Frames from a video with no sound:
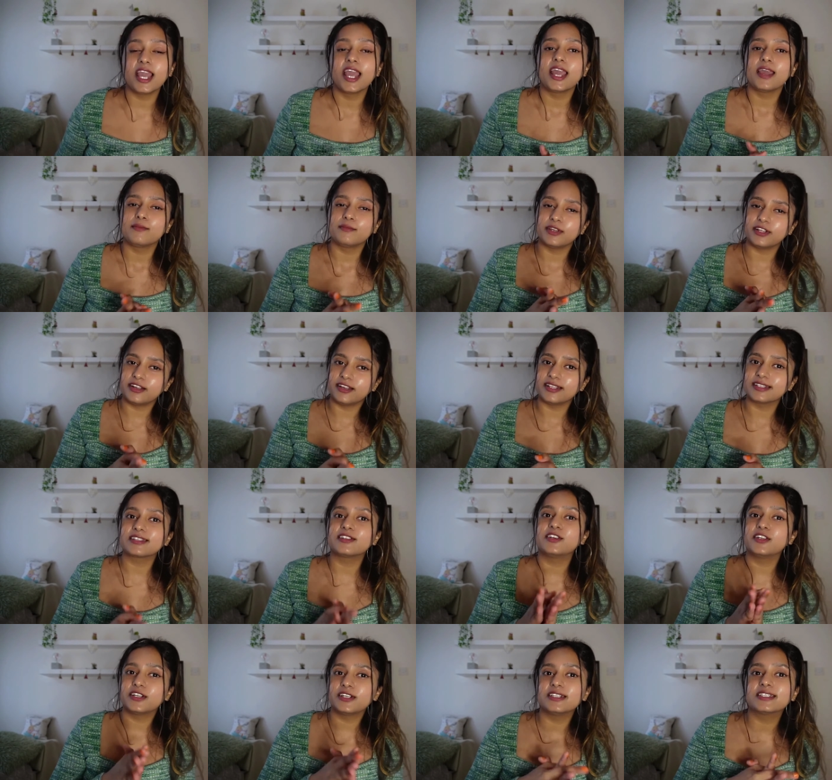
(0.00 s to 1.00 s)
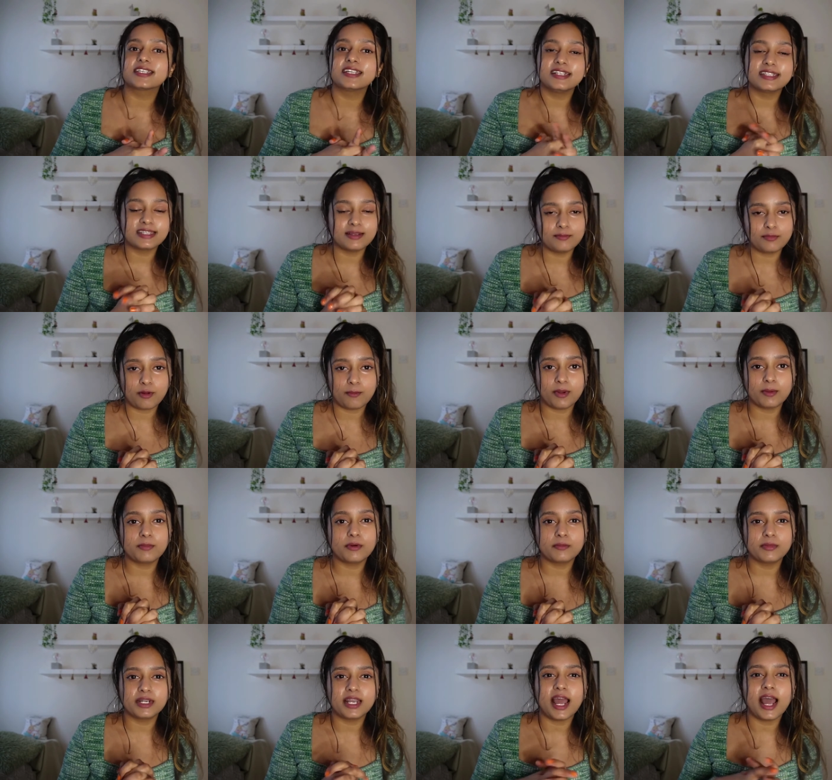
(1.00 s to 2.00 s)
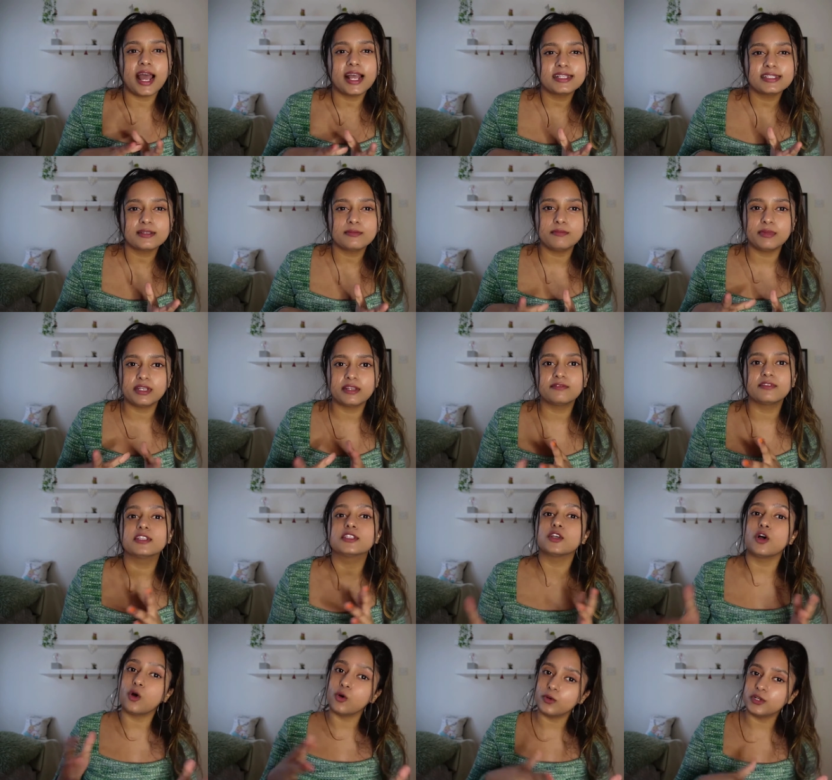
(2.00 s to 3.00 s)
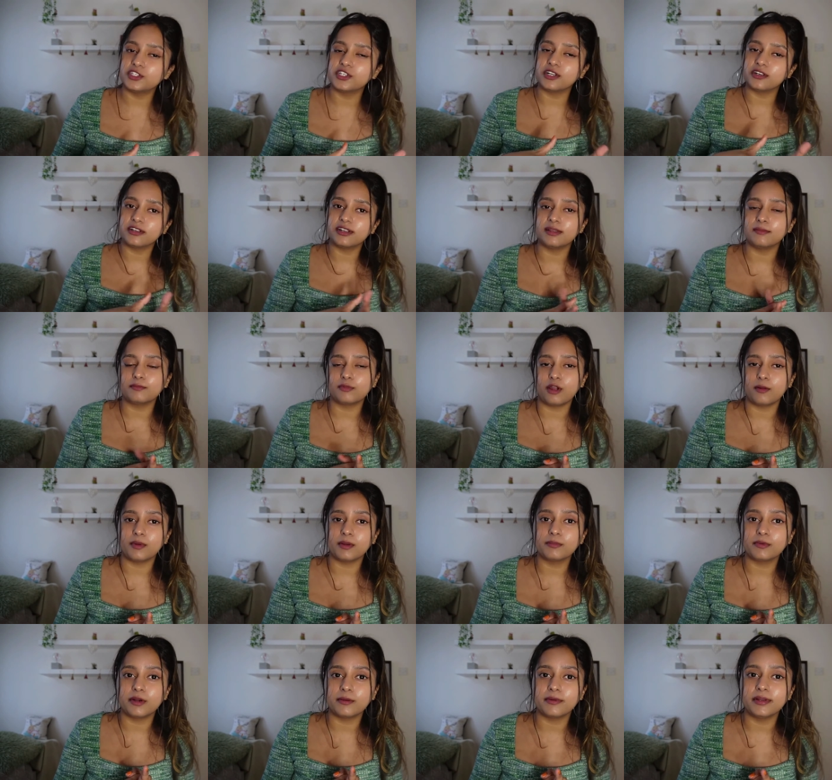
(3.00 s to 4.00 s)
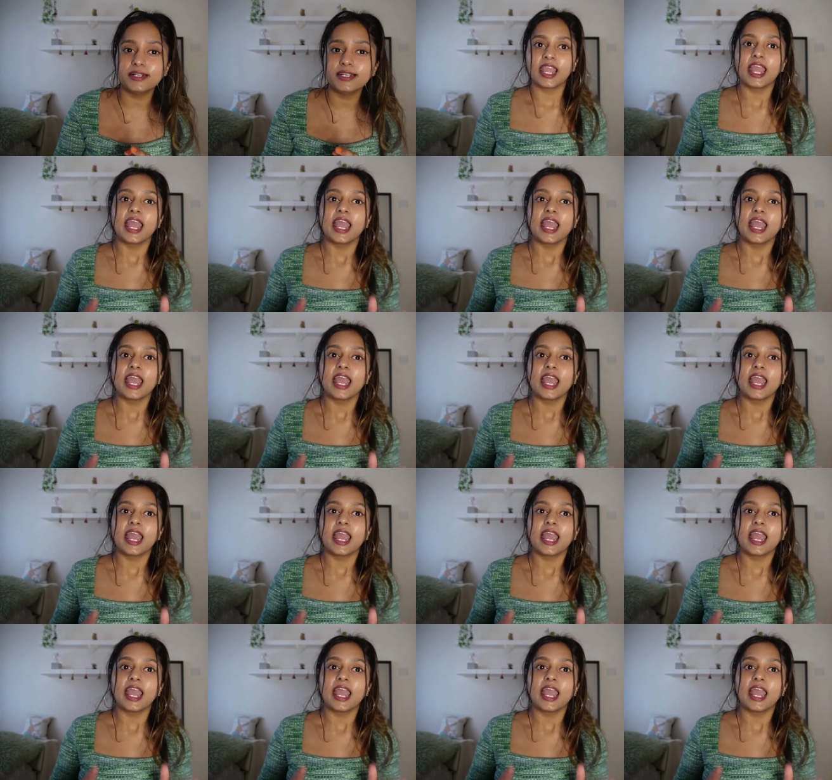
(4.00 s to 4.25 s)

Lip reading: because critical skills employment permit has some benefits over general employment permit.